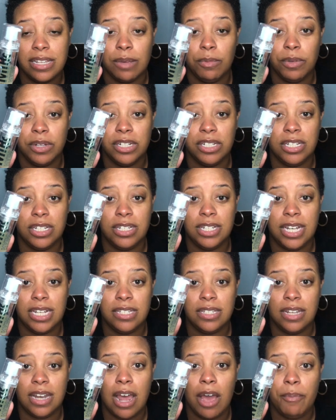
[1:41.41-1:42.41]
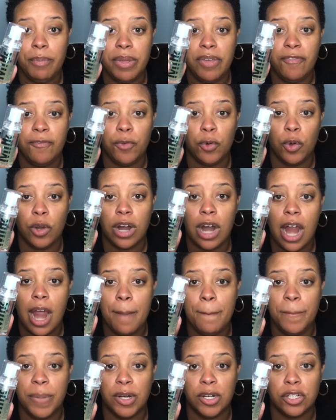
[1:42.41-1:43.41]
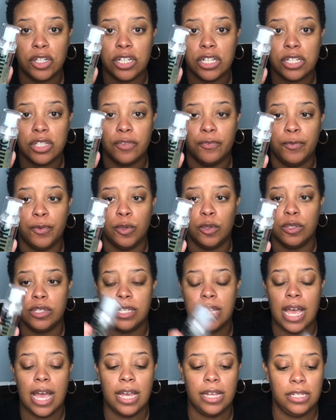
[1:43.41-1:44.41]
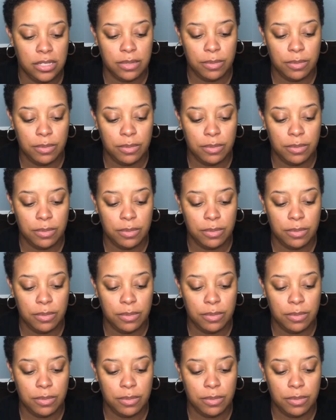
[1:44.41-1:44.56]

I wanted to test it out before I purchased the full size.